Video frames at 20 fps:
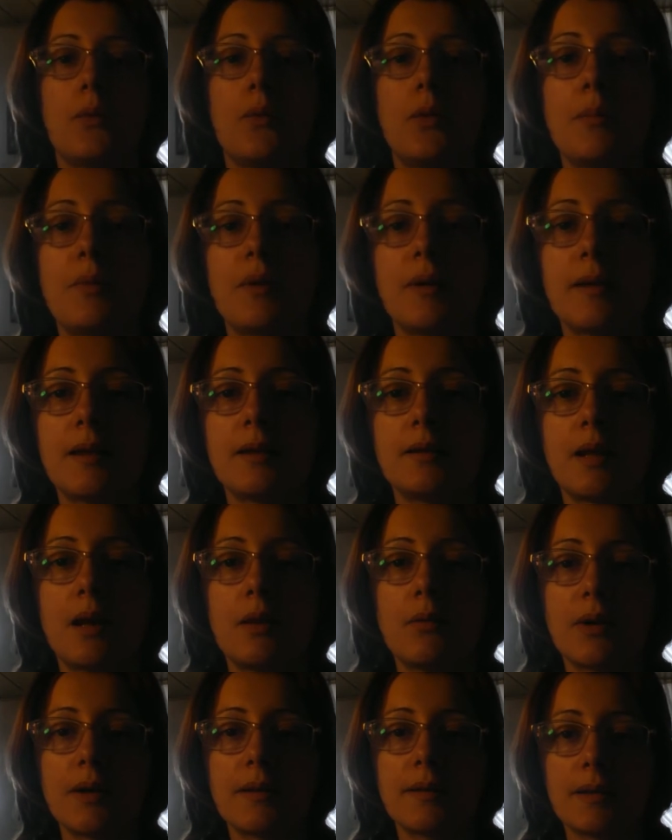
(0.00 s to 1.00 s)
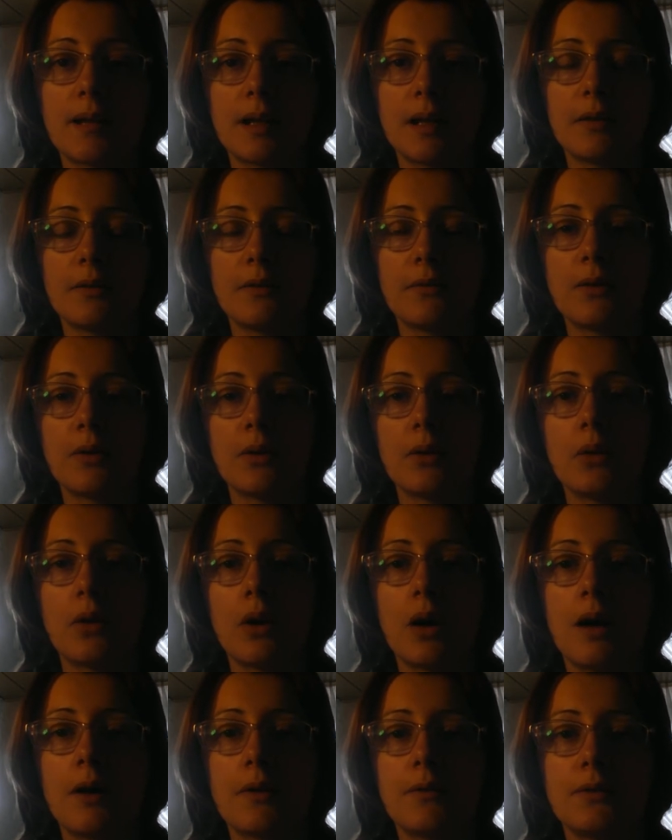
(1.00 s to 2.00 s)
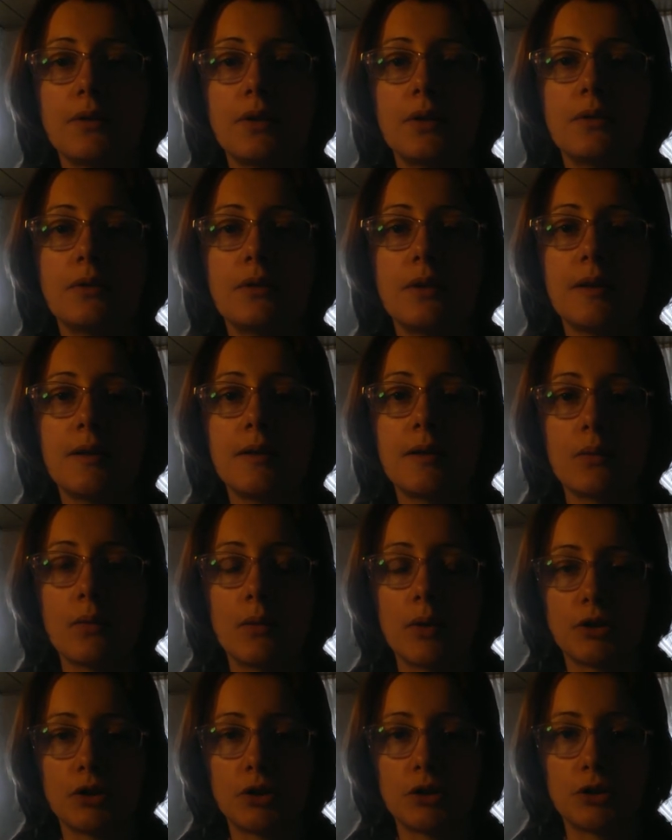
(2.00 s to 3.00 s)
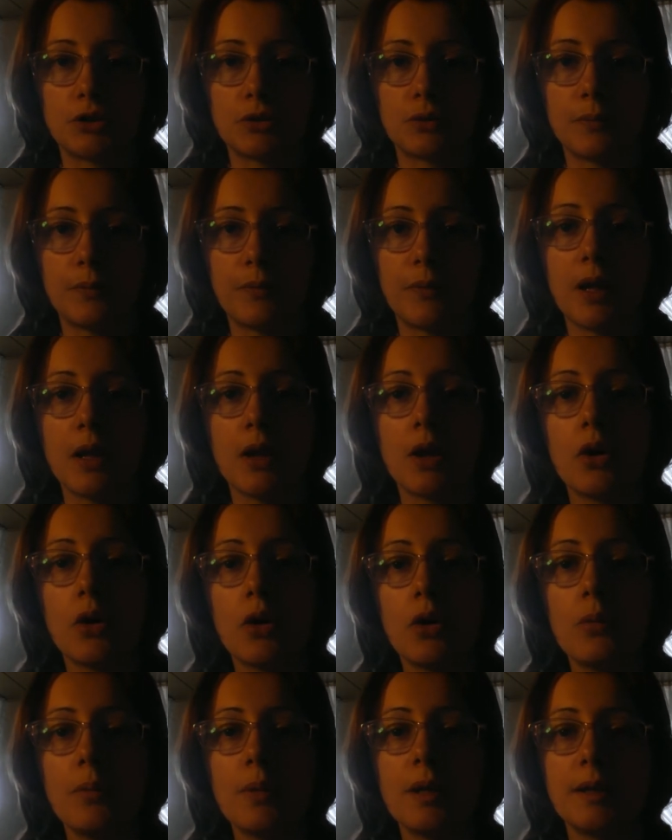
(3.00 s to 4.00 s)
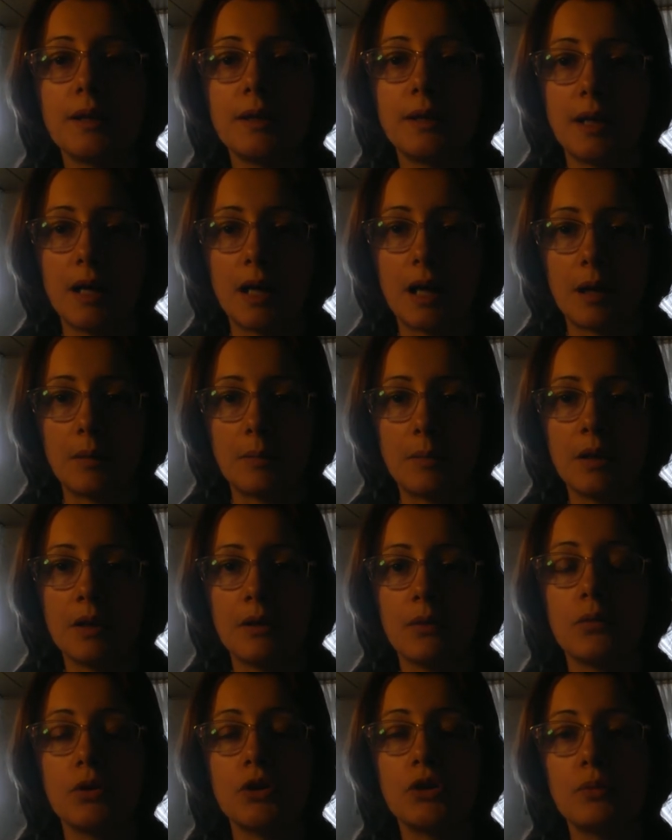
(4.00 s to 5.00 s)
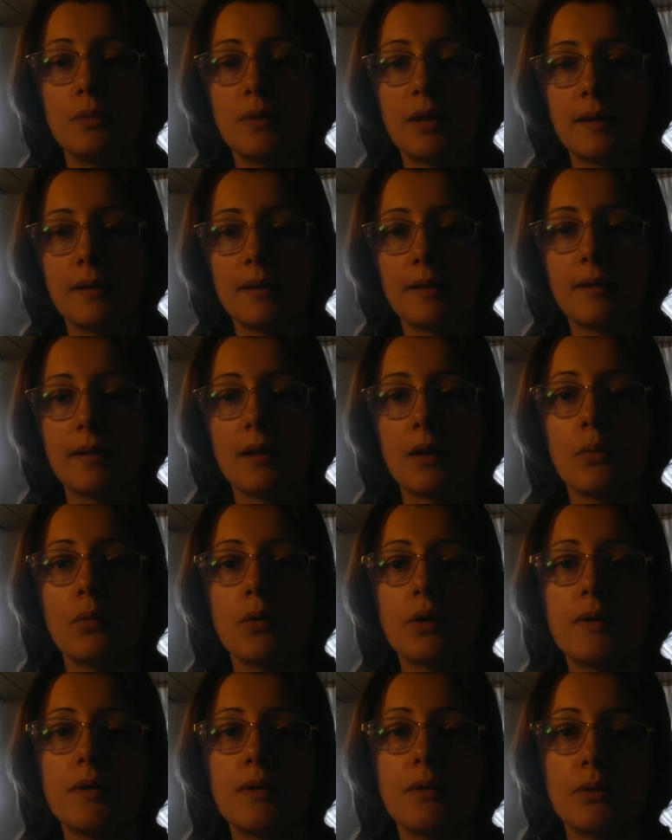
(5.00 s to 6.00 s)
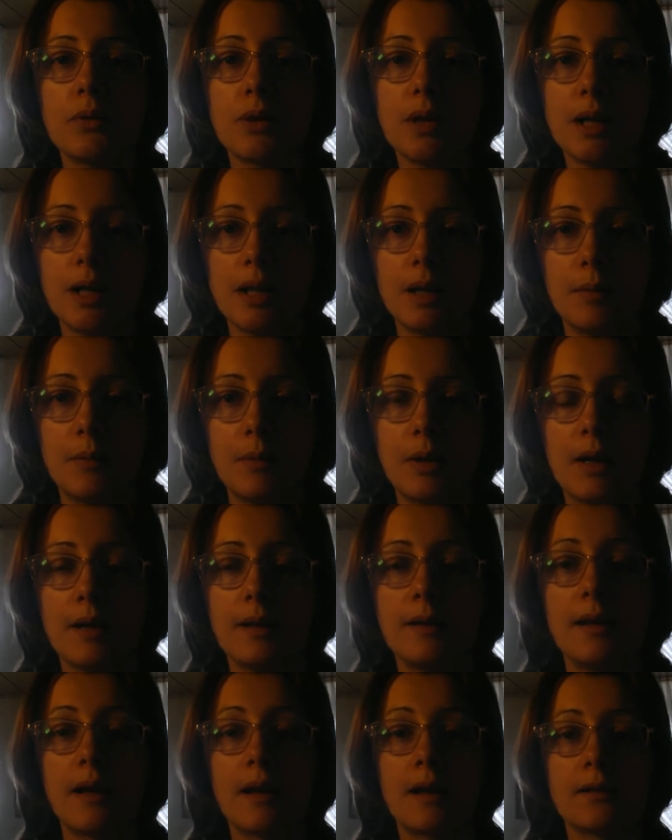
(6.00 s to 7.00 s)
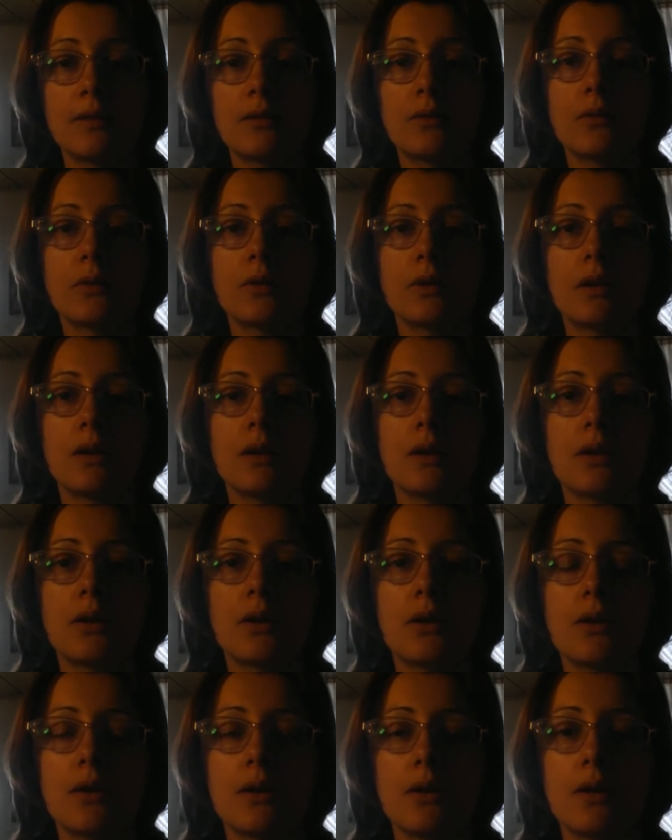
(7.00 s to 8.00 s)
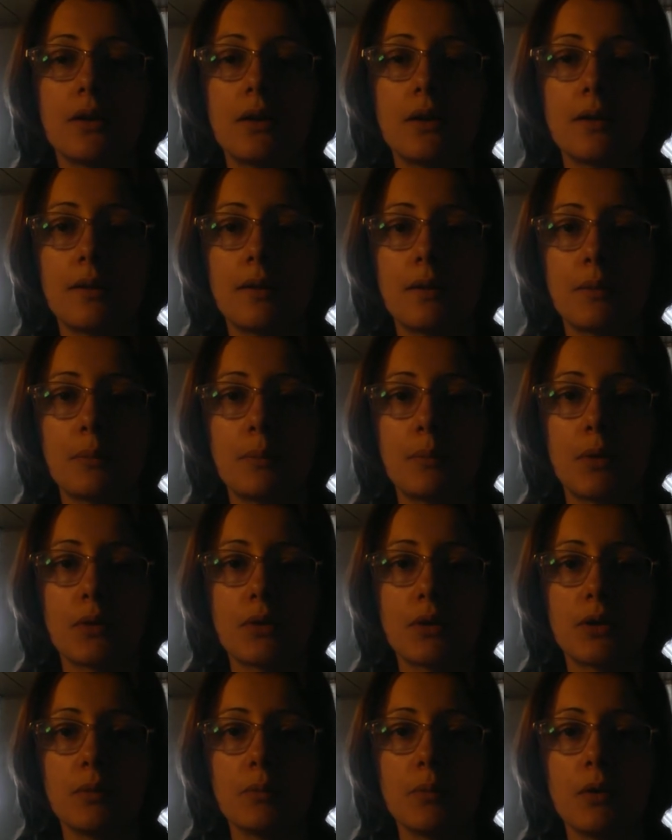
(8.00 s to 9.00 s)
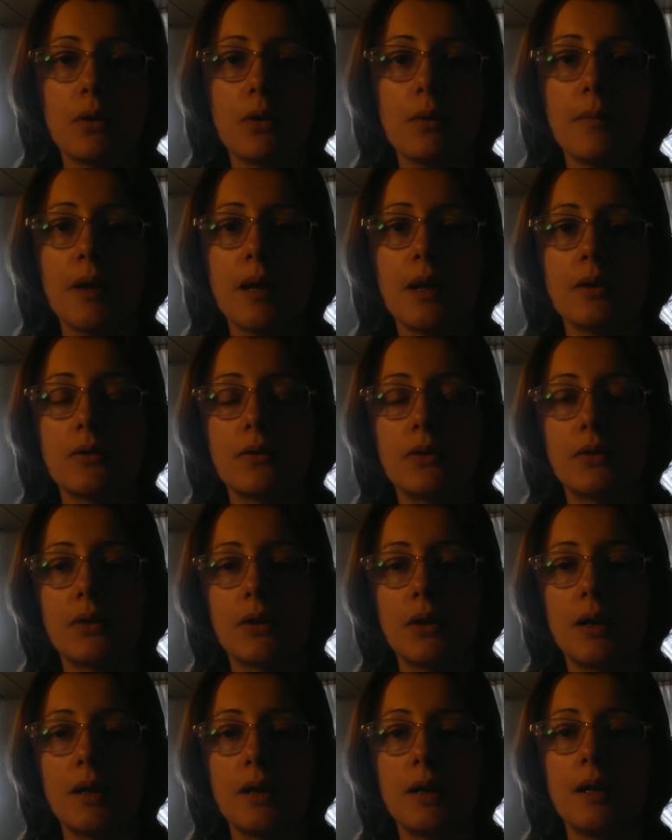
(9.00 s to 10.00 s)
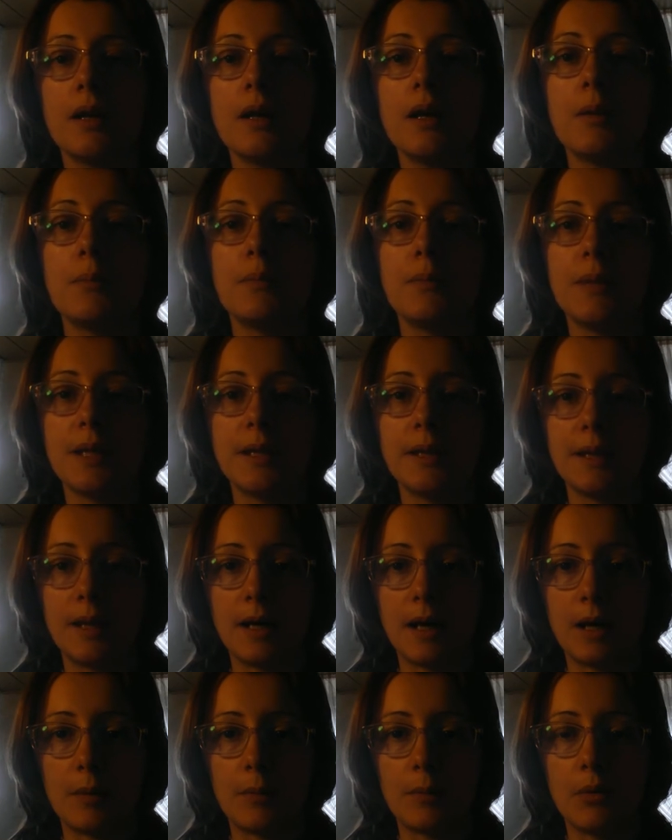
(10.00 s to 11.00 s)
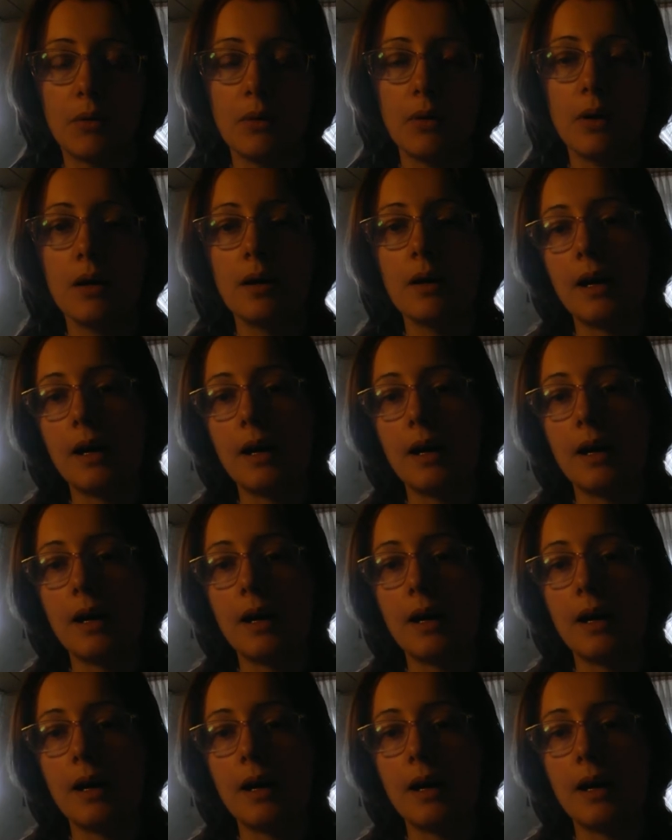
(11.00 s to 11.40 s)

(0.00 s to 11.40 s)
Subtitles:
we present ourselves after this question: come ti chiami, which means what's your name? And the answer, it's possible to say mi chiamo